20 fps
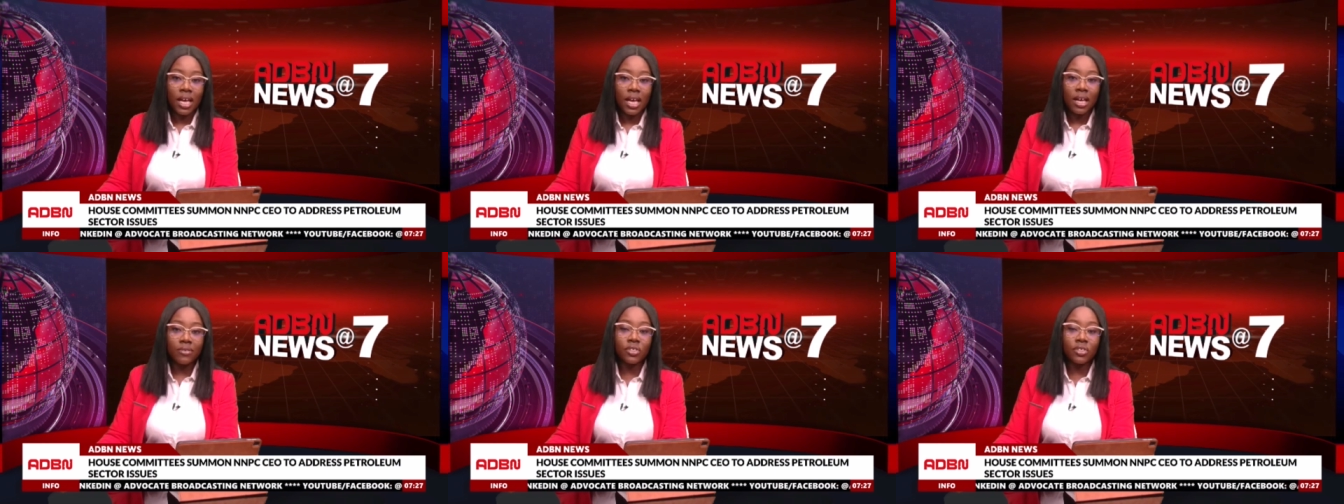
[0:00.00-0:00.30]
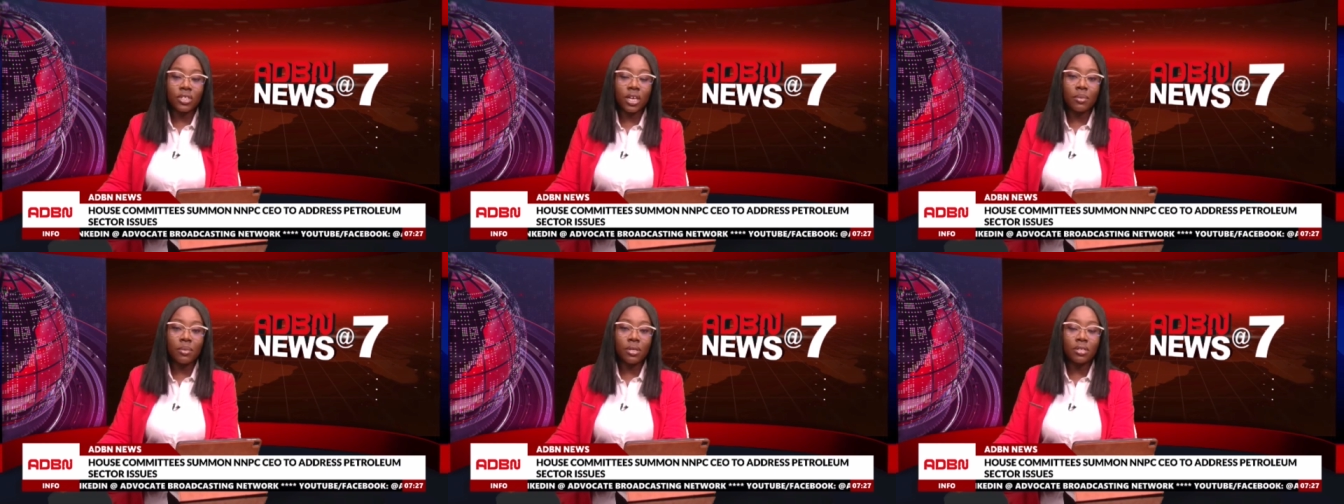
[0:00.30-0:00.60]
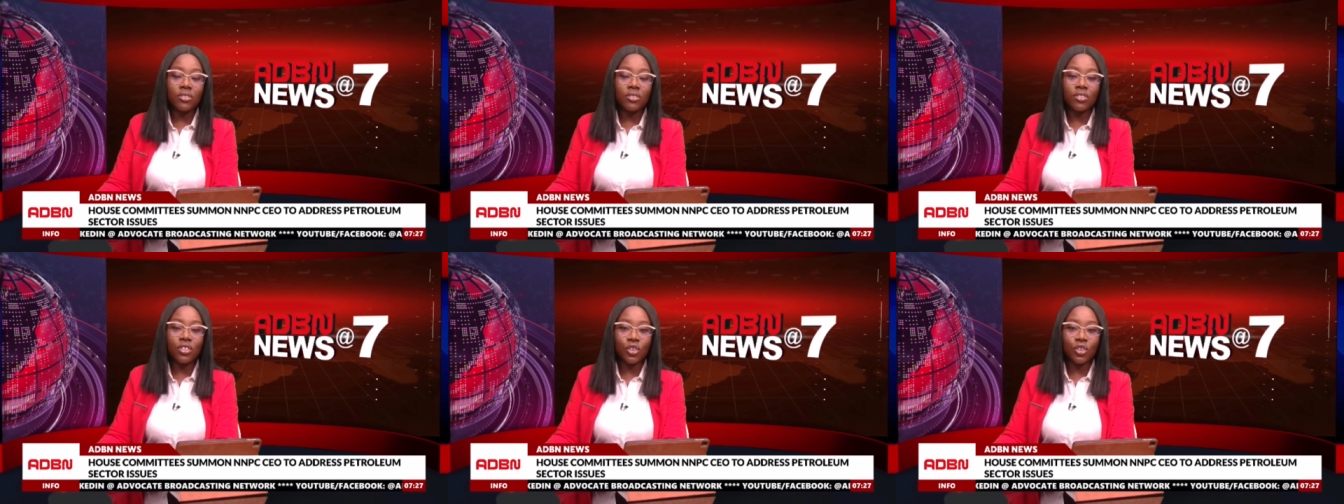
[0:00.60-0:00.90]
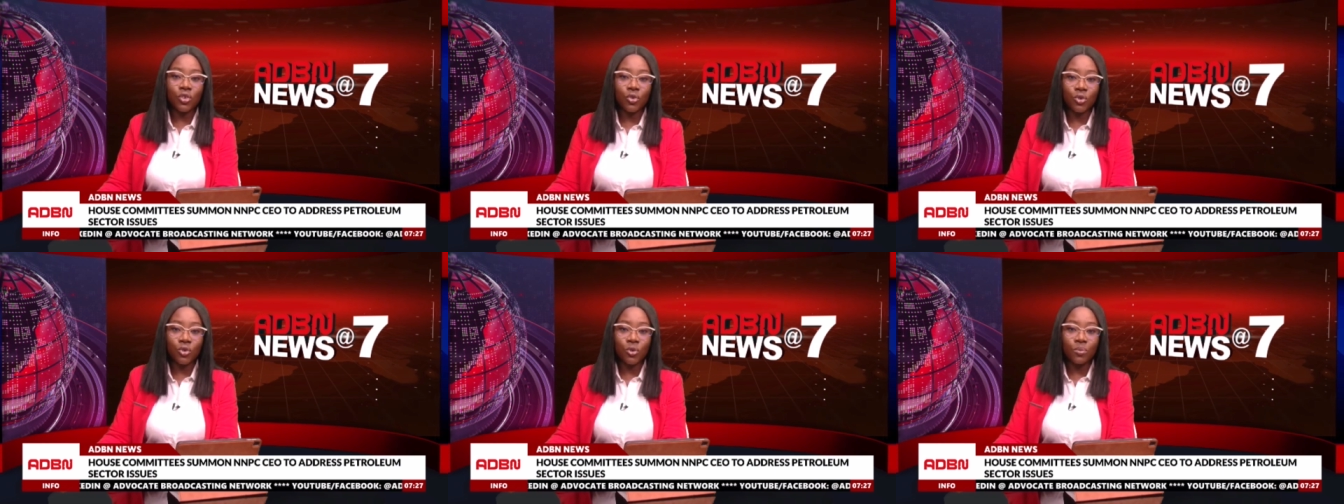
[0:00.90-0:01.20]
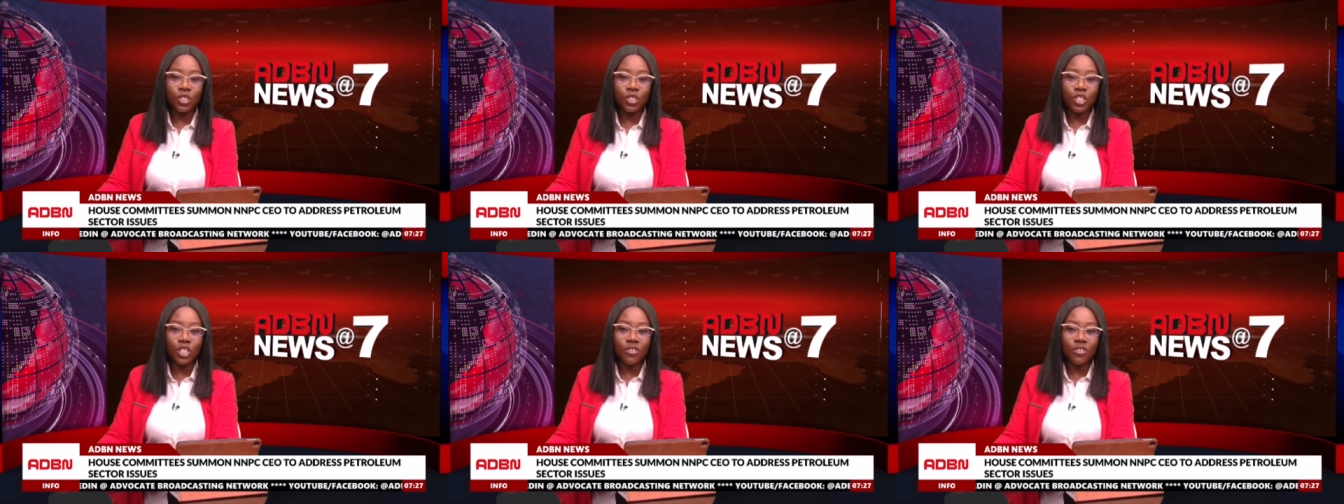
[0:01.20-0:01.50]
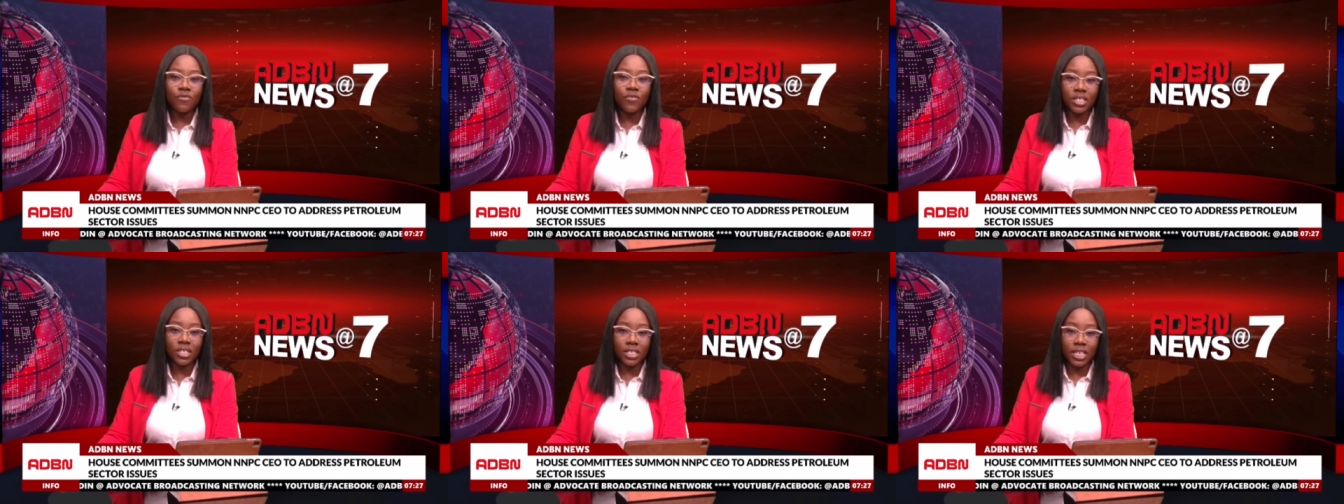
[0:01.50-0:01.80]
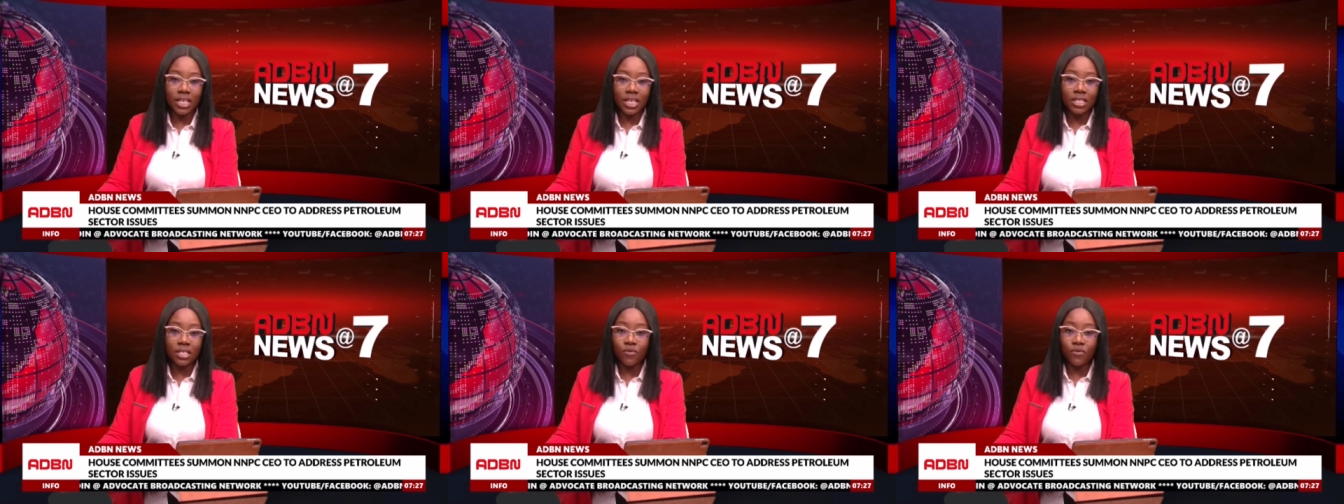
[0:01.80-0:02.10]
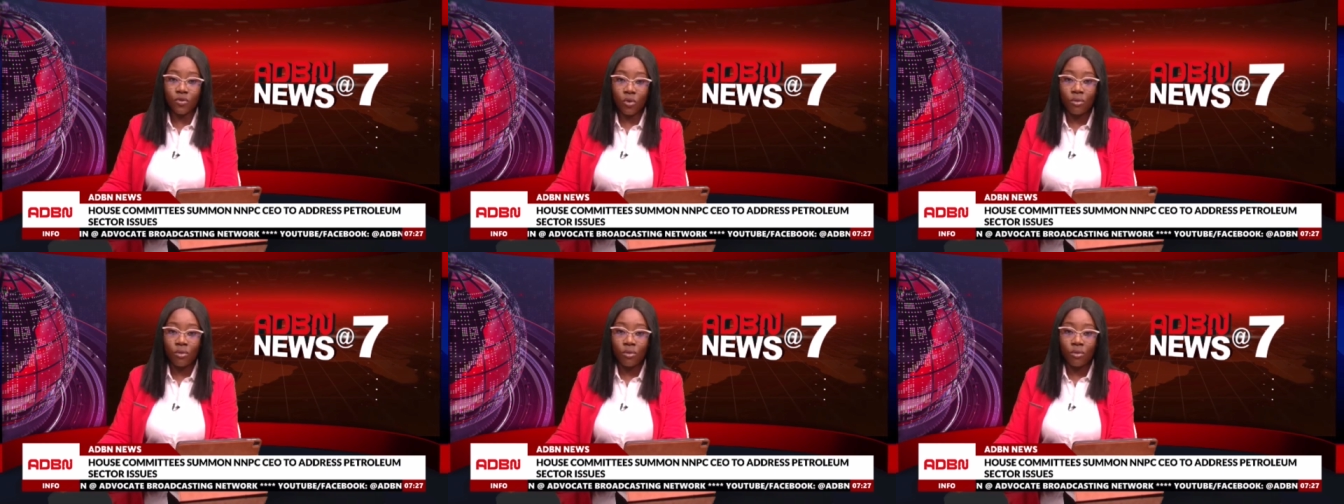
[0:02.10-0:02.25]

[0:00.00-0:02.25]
have summoned the Group Chief Executive